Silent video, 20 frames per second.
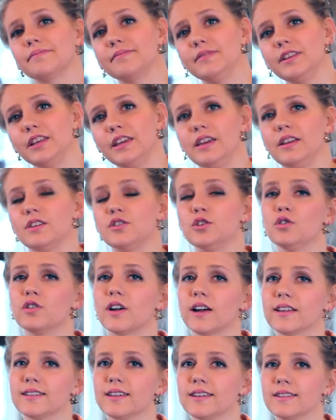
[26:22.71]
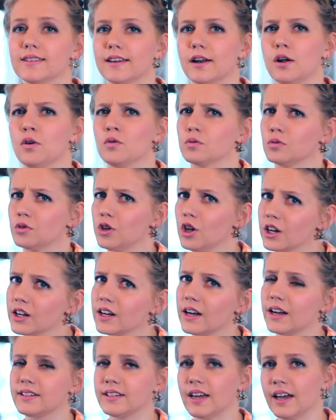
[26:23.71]
the two dresses. They don't
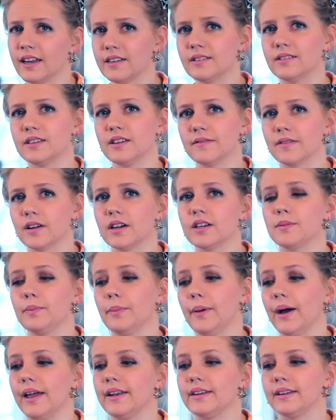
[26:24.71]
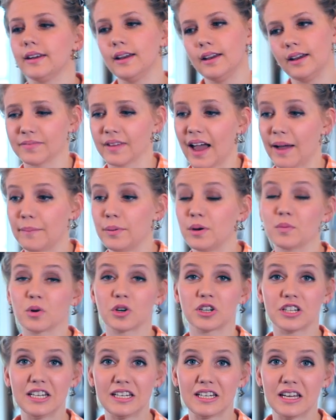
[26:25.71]
look a ton different, but I put
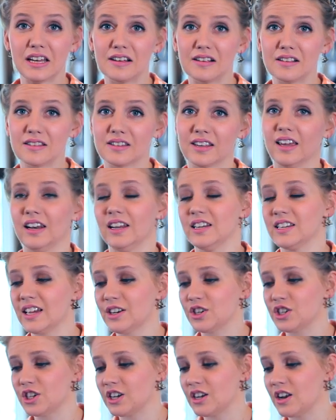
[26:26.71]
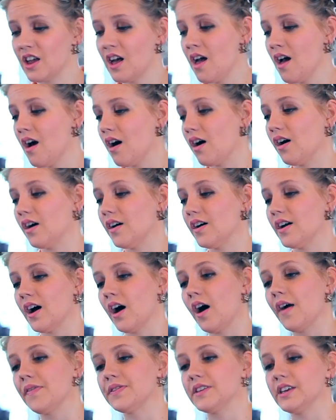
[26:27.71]
more details and attention on,
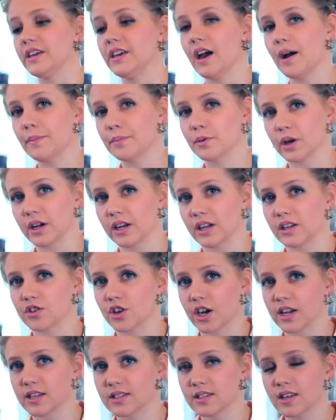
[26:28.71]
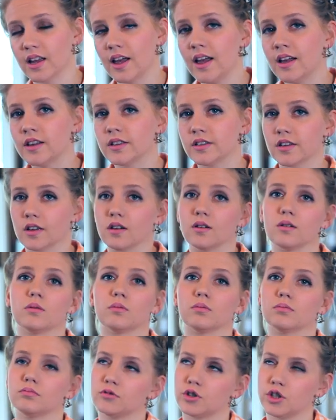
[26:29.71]
on the upgraded dress,
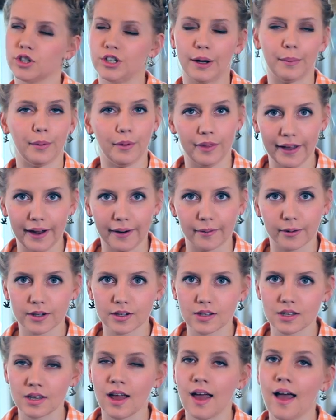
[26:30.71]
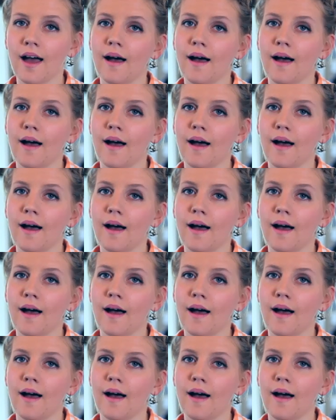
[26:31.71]
so double the hours.